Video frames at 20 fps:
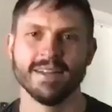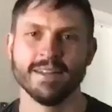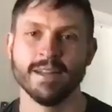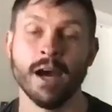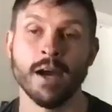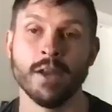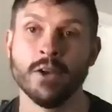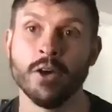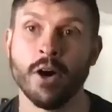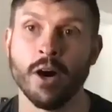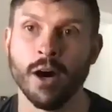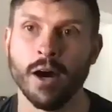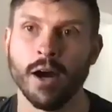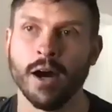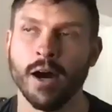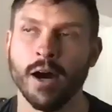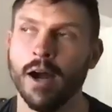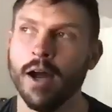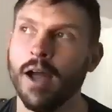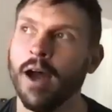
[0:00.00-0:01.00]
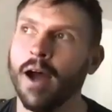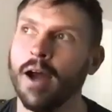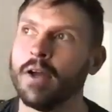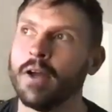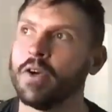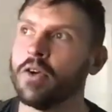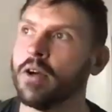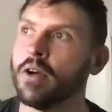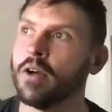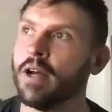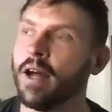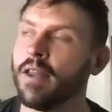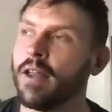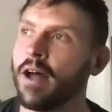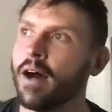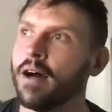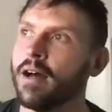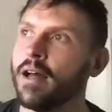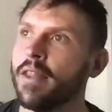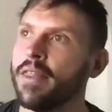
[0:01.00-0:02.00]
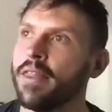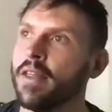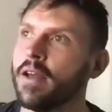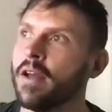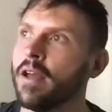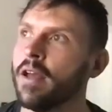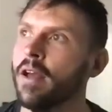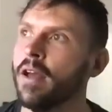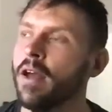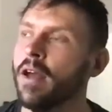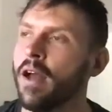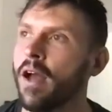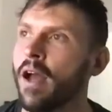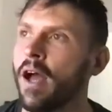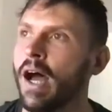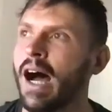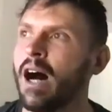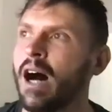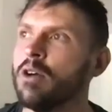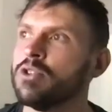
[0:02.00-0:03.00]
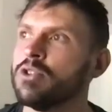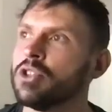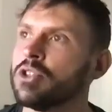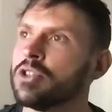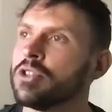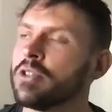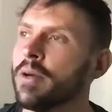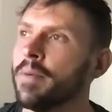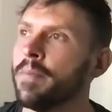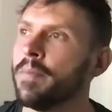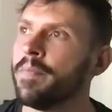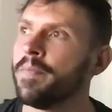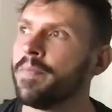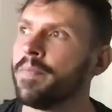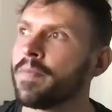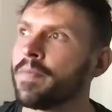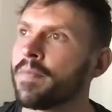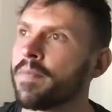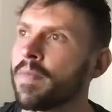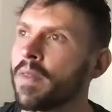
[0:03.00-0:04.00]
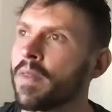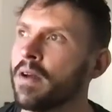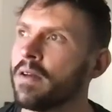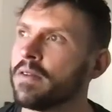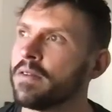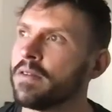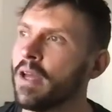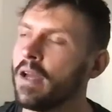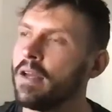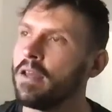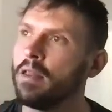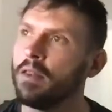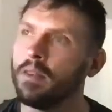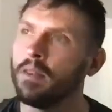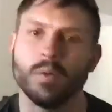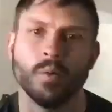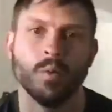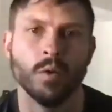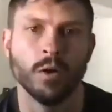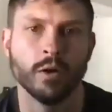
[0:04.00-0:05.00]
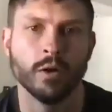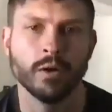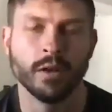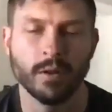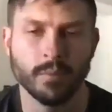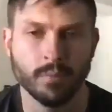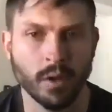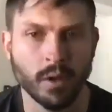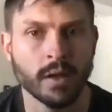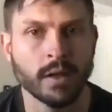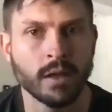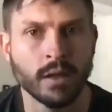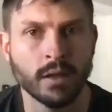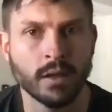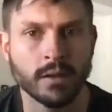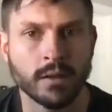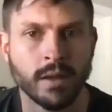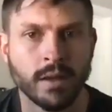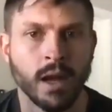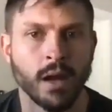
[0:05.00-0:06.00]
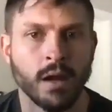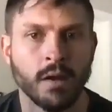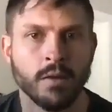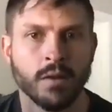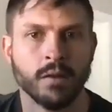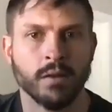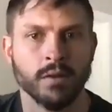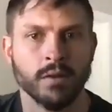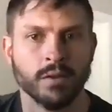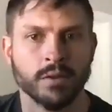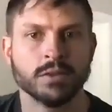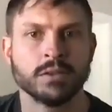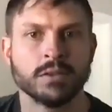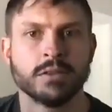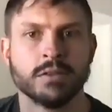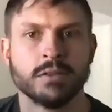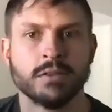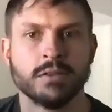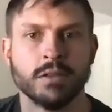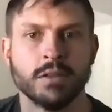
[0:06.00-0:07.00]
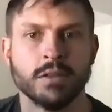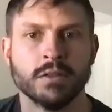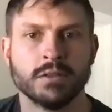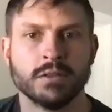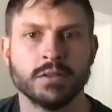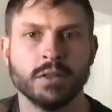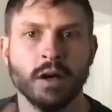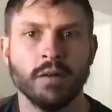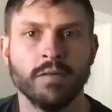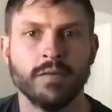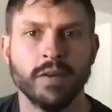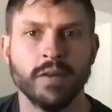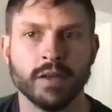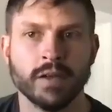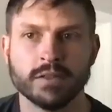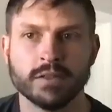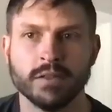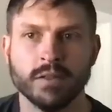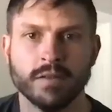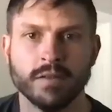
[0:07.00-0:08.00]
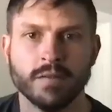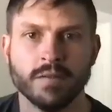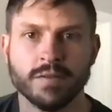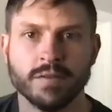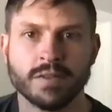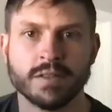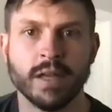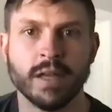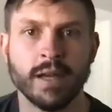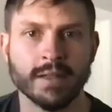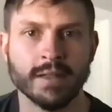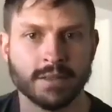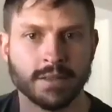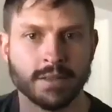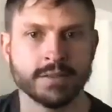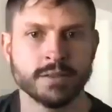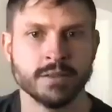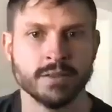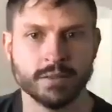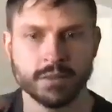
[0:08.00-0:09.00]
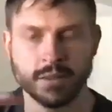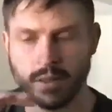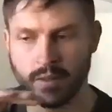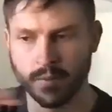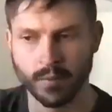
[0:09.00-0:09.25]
Yeah, no, I agree. I think I was just taking the word and like breaking it down. The suffix of stasis is like